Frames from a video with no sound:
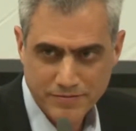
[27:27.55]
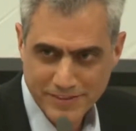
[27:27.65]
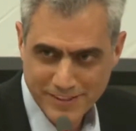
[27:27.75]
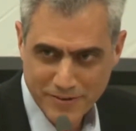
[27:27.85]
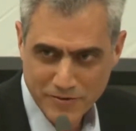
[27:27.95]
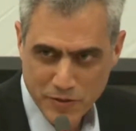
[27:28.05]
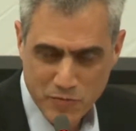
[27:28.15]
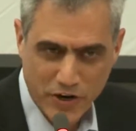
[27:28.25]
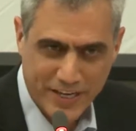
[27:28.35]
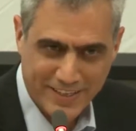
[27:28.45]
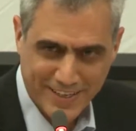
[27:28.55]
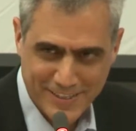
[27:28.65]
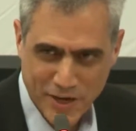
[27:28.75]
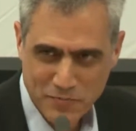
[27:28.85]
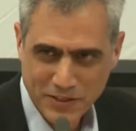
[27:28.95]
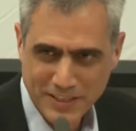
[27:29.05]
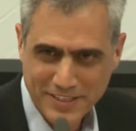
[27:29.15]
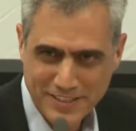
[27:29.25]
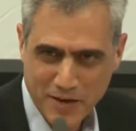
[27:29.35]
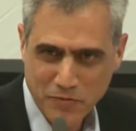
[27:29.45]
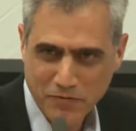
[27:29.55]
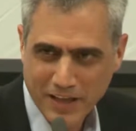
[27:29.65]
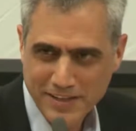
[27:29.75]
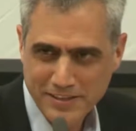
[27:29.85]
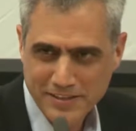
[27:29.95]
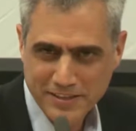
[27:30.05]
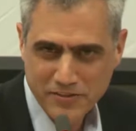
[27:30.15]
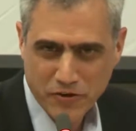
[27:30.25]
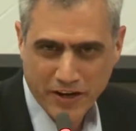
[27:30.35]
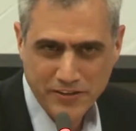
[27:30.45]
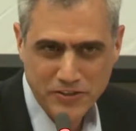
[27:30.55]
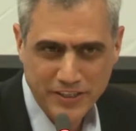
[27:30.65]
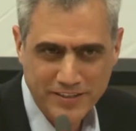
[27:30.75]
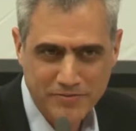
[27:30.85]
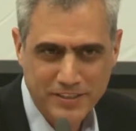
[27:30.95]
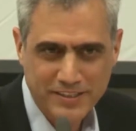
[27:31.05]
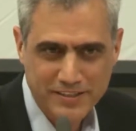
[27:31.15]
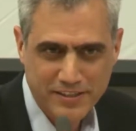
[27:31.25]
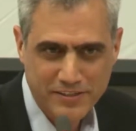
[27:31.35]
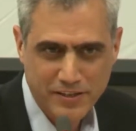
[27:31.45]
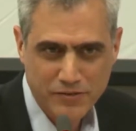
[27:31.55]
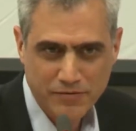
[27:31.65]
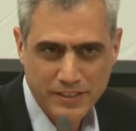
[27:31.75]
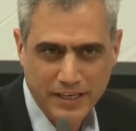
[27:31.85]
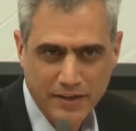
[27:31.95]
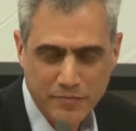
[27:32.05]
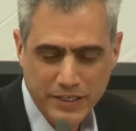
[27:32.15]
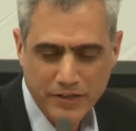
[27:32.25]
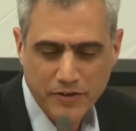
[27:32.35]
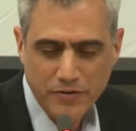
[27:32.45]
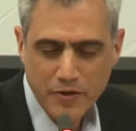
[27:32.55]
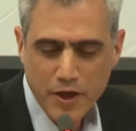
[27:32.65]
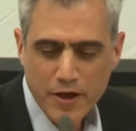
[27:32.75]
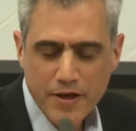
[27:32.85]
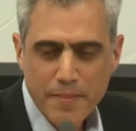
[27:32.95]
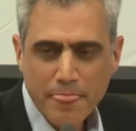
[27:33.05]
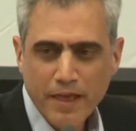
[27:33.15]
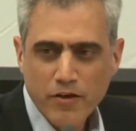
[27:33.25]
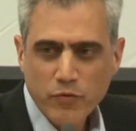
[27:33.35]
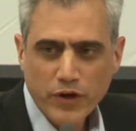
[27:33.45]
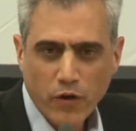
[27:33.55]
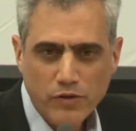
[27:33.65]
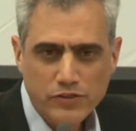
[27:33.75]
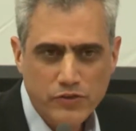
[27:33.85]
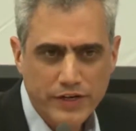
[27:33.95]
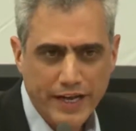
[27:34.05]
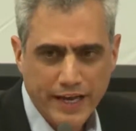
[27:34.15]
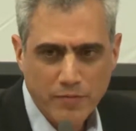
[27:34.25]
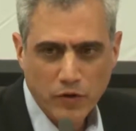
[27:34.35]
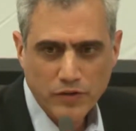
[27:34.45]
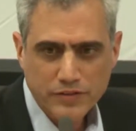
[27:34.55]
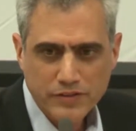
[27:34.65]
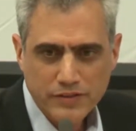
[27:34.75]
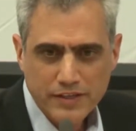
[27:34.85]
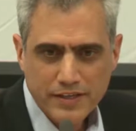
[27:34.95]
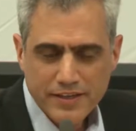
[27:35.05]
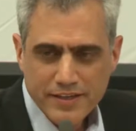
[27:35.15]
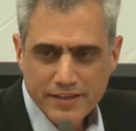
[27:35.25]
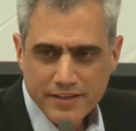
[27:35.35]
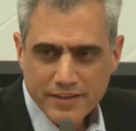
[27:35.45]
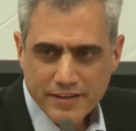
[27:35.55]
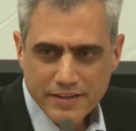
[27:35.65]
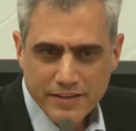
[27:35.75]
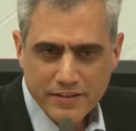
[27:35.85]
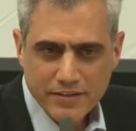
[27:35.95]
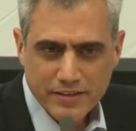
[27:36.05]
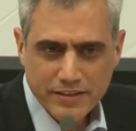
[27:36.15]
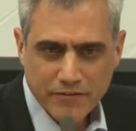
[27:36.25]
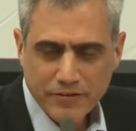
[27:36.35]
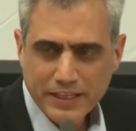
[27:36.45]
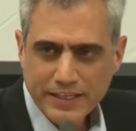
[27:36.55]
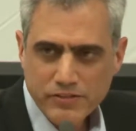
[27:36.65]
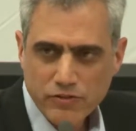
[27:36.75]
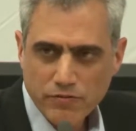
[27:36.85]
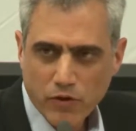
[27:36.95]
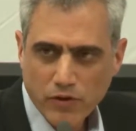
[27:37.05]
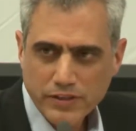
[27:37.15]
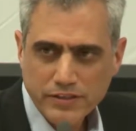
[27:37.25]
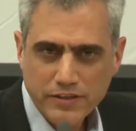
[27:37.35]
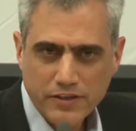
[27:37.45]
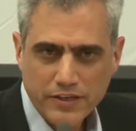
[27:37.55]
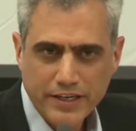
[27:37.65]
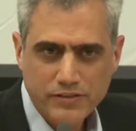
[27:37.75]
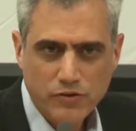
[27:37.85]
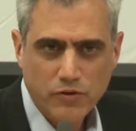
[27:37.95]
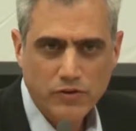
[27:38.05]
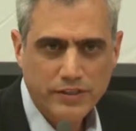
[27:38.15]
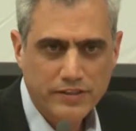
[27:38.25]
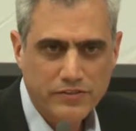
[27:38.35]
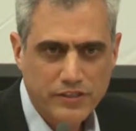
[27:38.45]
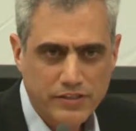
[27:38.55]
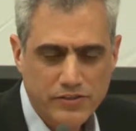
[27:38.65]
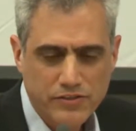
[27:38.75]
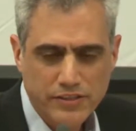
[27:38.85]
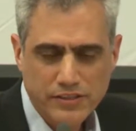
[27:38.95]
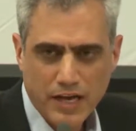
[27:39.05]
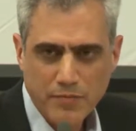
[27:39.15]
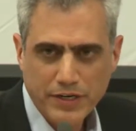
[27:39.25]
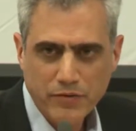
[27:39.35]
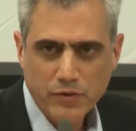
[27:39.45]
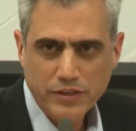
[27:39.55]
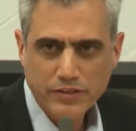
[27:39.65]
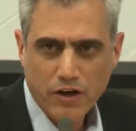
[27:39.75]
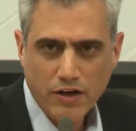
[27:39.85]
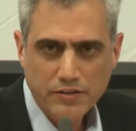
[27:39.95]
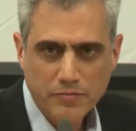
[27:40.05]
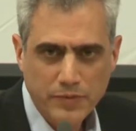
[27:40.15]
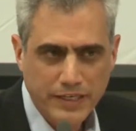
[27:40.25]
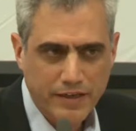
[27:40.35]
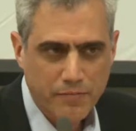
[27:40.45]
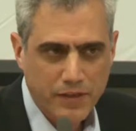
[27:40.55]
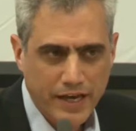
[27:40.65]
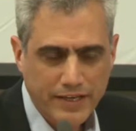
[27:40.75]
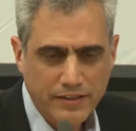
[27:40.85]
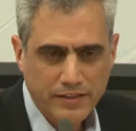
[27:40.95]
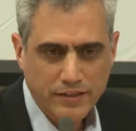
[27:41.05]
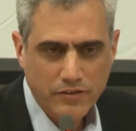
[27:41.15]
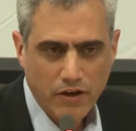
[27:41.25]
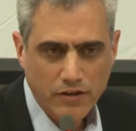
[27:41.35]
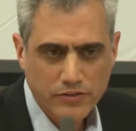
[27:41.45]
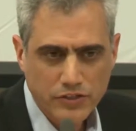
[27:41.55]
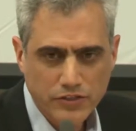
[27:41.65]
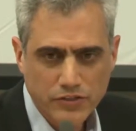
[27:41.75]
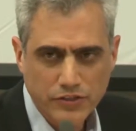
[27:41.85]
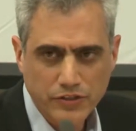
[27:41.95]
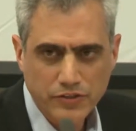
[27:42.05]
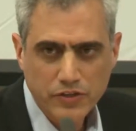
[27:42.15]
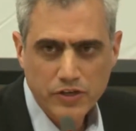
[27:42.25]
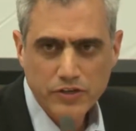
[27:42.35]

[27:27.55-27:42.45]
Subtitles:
the market accepted this type of licensing strategy with the success of the IPO. We also enabled the release of all the targets, all the diseases this company will not be applying the technology to